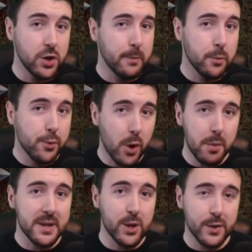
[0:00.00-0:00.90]
You've
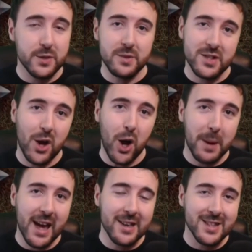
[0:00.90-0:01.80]
probably got some star
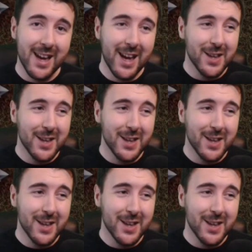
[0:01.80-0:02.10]
players.